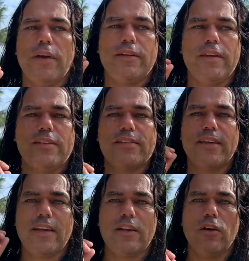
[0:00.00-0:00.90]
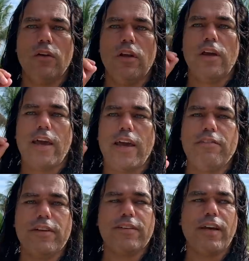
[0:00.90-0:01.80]
This signal,
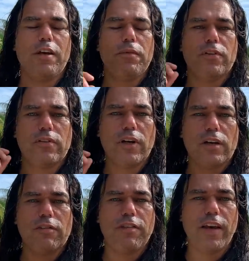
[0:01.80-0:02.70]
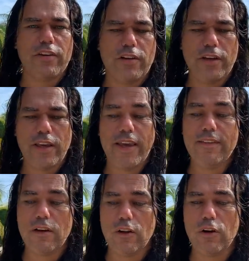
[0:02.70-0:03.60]
every time it started flashing in
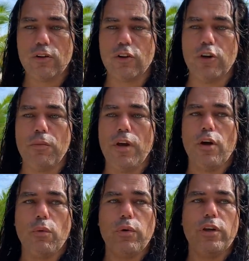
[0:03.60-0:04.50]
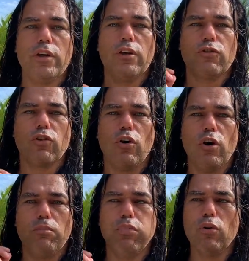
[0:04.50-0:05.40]
the long term, we saw
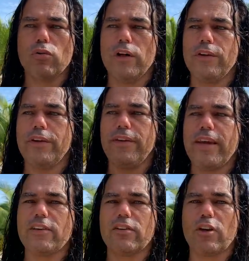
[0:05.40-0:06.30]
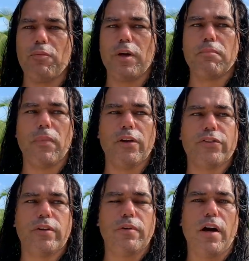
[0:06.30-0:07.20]
a bull run in the next coming
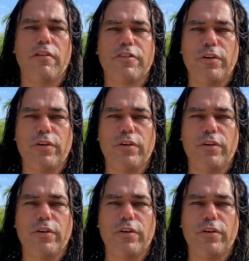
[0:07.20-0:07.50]
months after